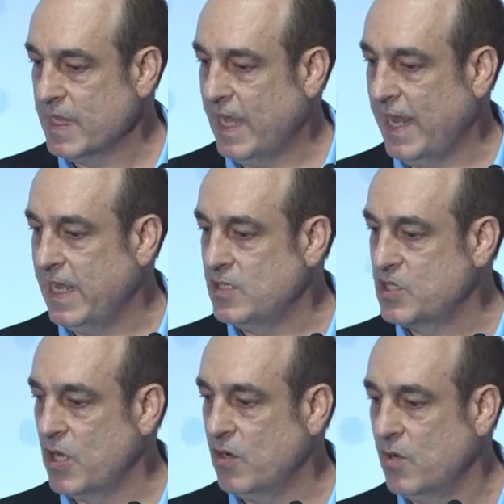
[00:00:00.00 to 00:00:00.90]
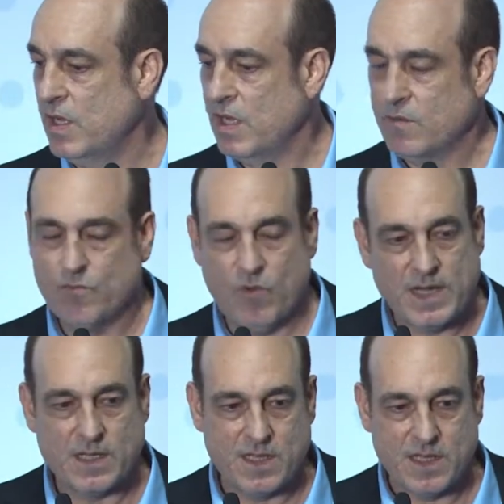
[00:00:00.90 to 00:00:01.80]
And so
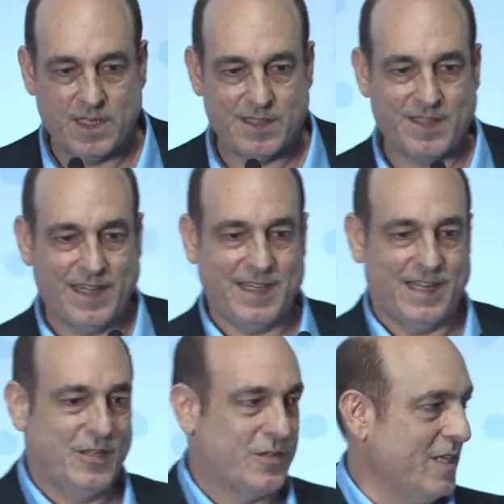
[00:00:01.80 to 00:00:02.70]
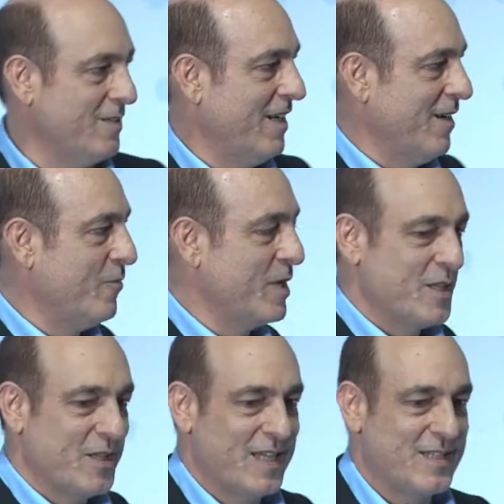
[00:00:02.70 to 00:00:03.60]
I know that one of
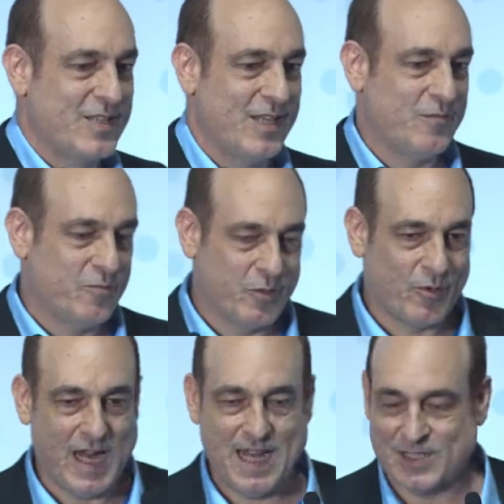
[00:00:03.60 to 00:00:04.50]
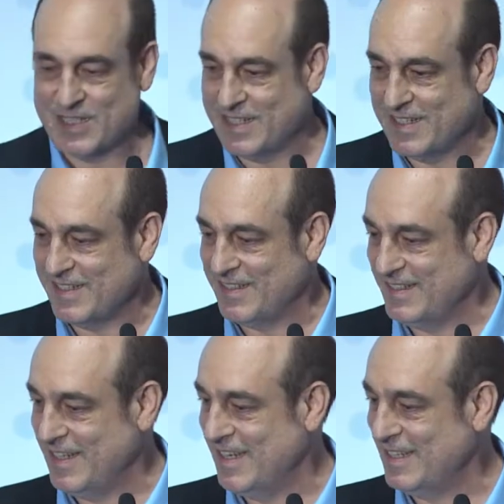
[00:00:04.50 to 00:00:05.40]
the things that we were asked to
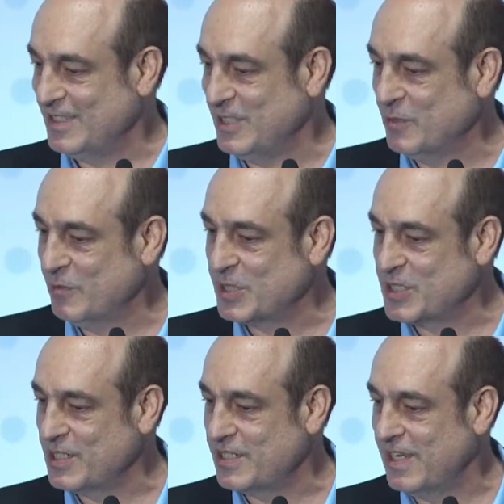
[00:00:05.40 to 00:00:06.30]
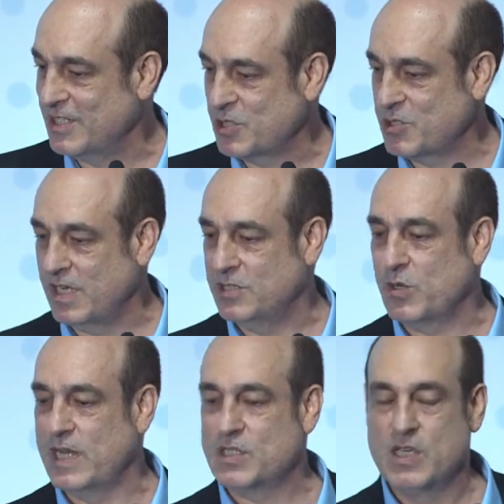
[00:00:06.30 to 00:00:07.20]
do was to
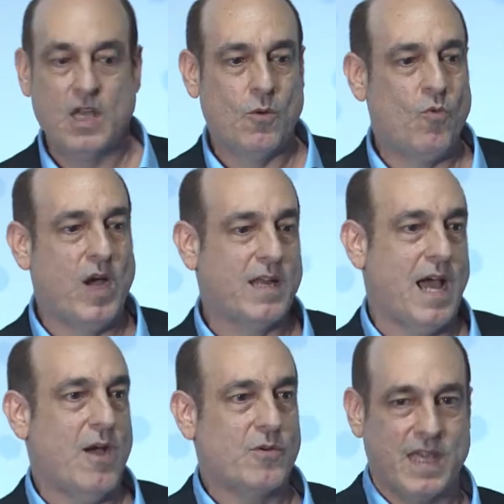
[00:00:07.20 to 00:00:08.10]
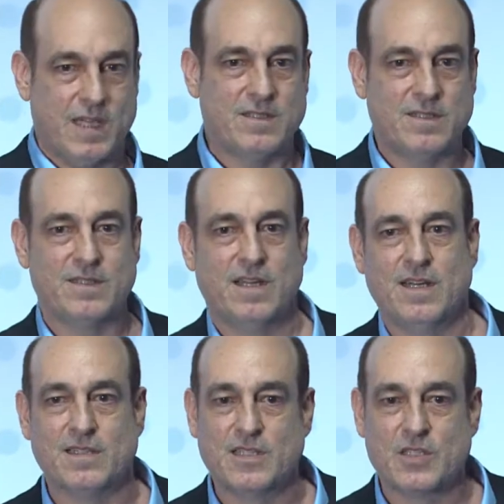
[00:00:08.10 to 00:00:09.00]
address how
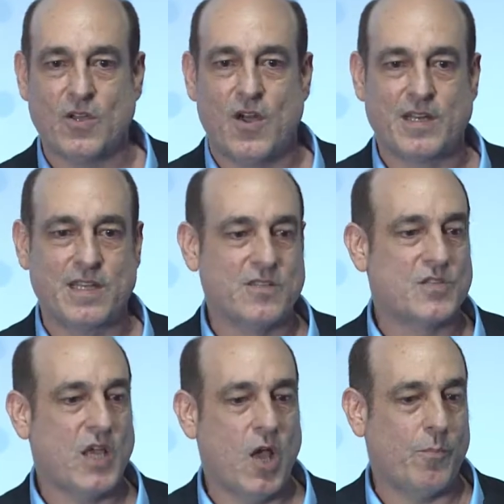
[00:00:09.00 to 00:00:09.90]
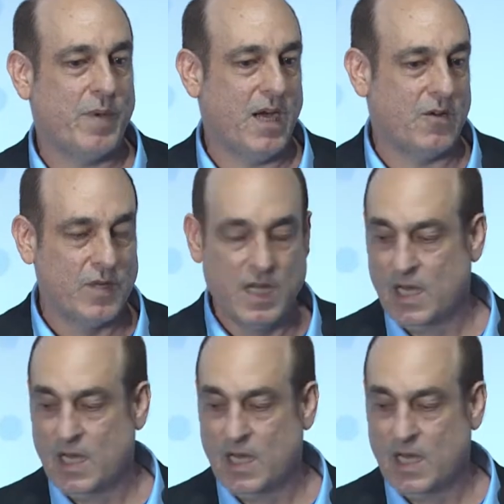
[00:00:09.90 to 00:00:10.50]
can this audience help out?